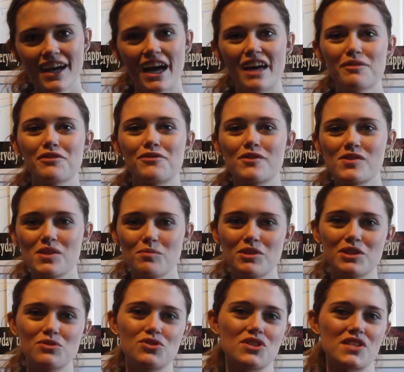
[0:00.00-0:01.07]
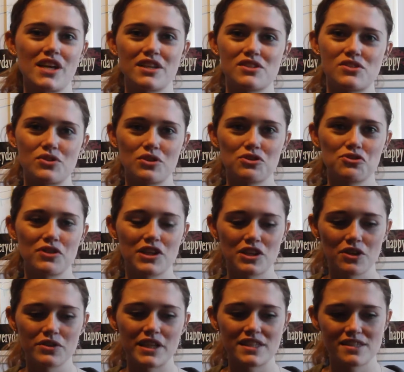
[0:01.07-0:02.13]
I mean, for someone who just has surgery, you
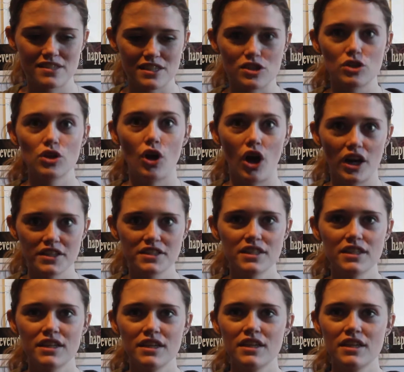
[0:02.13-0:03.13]
know, that's a lot.